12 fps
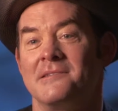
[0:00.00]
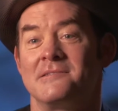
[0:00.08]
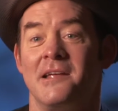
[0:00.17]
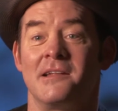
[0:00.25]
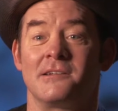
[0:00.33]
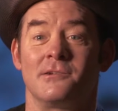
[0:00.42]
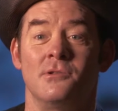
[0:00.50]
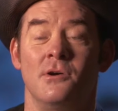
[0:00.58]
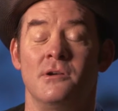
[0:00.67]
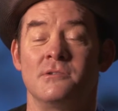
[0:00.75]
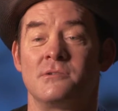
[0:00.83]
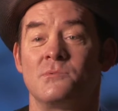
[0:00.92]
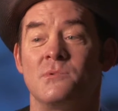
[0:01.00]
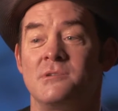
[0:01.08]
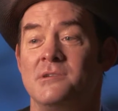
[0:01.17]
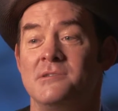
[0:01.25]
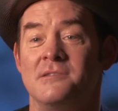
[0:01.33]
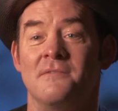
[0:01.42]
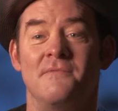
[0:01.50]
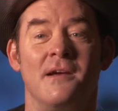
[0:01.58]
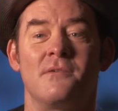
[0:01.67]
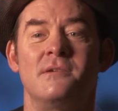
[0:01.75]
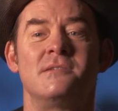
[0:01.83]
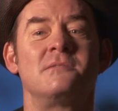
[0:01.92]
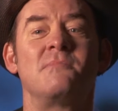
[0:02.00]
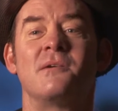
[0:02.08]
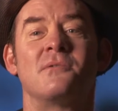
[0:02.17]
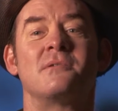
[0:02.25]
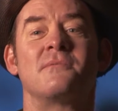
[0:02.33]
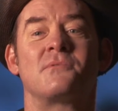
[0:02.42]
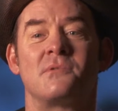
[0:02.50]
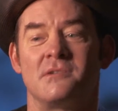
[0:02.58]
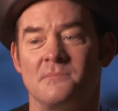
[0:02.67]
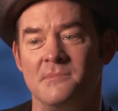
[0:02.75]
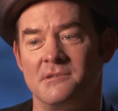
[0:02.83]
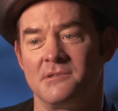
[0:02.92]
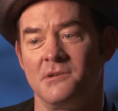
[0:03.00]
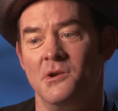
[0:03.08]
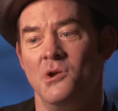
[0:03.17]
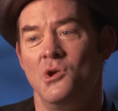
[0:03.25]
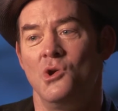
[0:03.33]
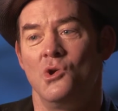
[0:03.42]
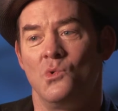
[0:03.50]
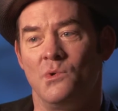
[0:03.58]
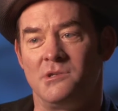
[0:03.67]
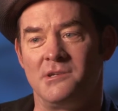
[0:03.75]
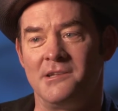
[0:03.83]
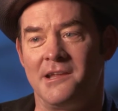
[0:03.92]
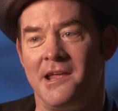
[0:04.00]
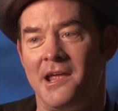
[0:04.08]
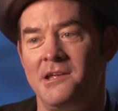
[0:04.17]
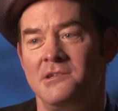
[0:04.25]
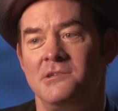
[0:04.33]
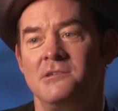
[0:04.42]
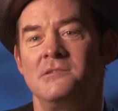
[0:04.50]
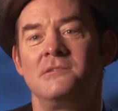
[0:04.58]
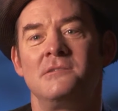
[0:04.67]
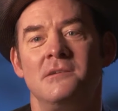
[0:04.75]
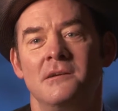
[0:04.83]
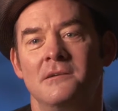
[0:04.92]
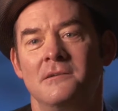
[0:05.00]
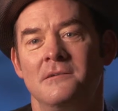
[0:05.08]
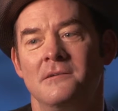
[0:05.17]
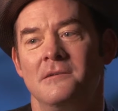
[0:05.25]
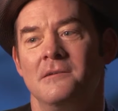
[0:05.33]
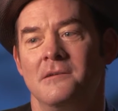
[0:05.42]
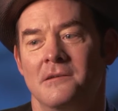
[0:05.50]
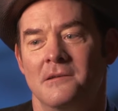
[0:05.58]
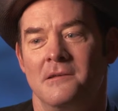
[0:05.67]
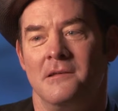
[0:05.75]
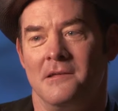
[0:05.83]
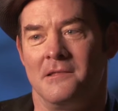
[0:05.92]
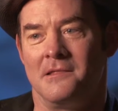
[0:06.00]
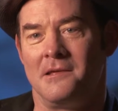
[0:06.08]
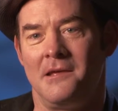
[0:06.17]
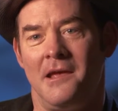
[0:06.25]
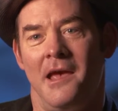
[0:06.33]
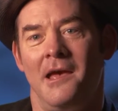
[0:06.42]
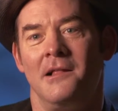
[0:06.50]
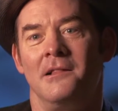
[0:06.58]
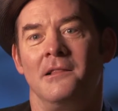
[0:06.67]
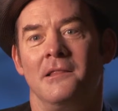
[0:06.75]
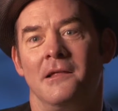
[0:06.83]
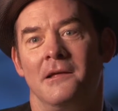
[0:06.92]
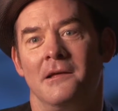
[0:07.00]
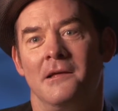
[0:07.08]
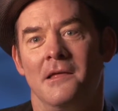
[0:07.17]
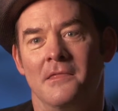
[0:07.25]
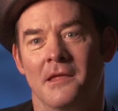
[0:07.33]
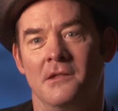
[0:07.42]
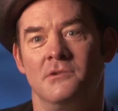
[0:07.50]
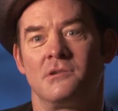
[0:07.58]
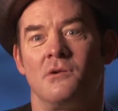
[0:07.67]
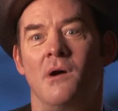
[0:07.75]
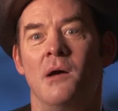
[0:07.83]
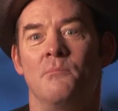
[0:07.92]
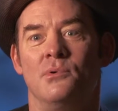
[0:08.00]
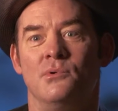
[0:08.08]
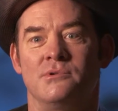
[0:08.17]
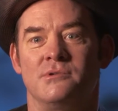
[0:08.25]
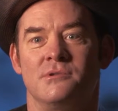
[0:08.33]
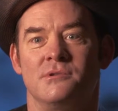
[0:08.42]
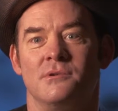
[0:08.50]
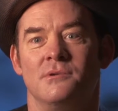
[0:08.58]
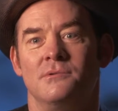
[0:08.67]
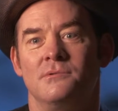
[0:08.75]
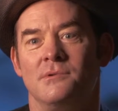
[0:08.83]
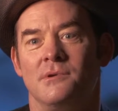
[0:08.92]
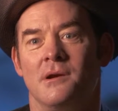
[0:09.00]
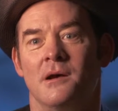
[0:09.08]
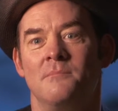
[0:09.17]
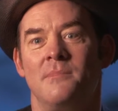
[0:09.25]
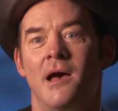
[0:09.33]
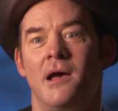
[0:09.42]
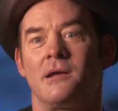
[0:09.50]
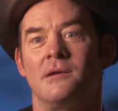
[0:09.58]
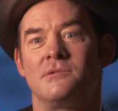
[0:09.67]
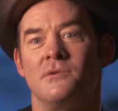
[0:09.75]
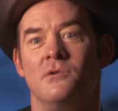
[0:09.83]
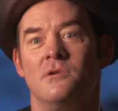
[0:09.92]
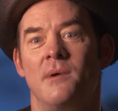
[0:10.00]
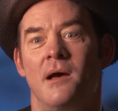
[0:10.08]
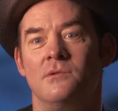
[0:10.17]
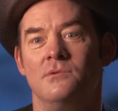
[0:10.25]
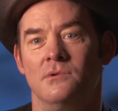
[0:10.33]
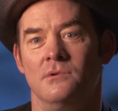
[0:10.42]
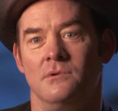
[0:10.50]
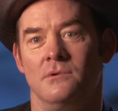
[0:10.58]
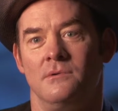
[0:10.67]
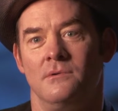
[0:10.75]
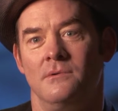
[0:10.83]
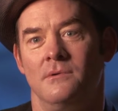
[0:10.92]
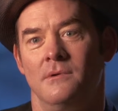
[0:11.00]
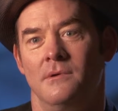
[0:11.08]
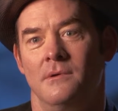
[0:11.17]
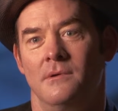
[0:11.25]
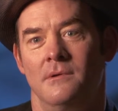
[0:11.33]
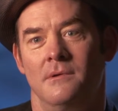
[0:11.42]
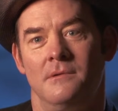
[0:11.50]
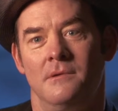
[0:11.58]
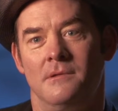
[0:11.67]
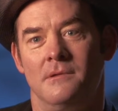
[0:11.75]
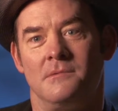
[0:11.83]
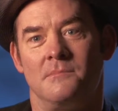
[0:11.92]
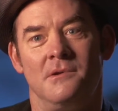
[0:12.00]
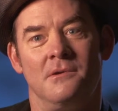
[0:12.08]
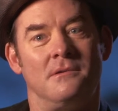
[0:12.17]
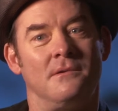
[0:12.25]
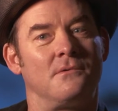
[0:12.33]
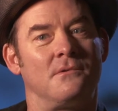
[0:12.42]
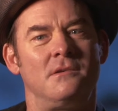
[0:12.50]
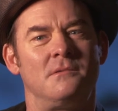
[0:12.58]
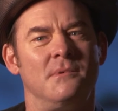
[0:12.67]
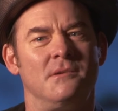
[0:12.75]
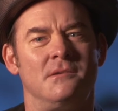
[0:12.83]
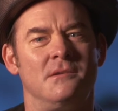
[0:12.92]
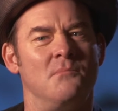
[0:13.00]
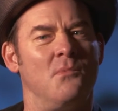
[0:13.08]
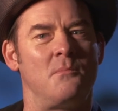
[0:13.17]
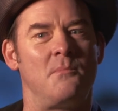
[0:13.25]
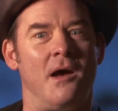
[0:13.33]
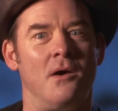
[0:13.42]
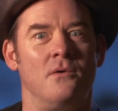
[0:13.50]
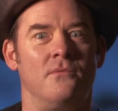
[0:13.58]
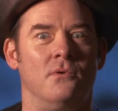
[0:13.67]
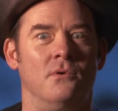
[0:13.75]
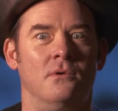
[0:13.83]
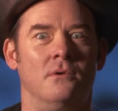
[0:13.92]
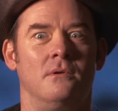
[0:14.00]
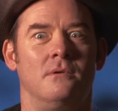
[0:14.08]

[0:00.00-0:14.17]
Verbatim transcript: in Santa Claus, which is the very spirit of Christmas, which engages the hell that is Krampus to come back as a reminder that the spirit of Christmas is more powerful.